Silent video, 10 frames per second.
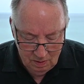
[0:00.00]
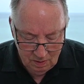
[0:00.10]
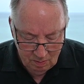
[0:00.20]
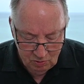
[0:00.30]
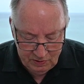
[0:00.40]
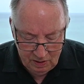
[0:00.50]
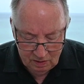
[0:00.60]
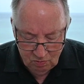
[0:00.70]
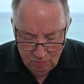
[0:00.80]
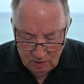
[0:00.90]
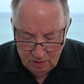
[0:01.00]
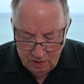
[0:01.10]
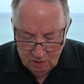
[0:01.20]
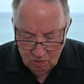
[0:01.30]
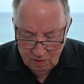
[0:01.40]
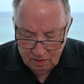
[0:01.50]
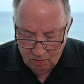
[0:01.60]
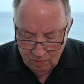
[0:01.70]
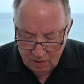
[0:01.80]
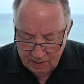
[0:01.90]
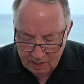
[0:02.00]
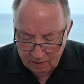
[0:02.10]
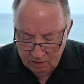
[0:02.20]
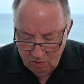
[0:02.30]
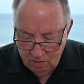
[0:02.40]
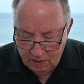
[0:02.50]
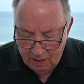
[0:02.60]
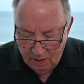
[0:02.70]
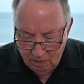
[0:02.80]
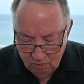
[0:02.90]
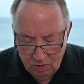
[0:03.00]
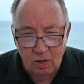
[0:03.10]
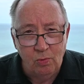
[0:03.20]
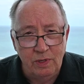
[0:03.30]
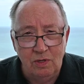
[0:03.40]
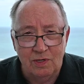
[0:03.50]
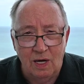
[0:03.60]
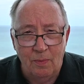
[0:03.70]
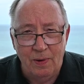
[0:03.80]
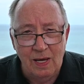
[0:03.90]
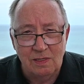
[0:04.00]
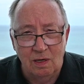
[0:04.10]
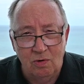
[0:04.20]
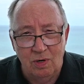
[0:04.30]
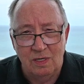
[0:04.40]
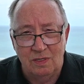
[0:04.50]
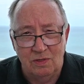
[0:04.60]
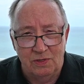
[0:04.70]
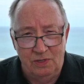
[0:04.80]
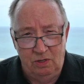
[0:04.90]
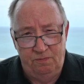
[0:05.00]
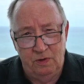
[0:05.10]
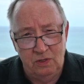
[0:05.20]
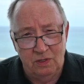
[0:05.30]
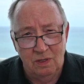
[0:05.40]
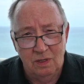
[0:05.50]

number six, when are you going to run out of Q&A? Well, when you stop asking questions, doofus.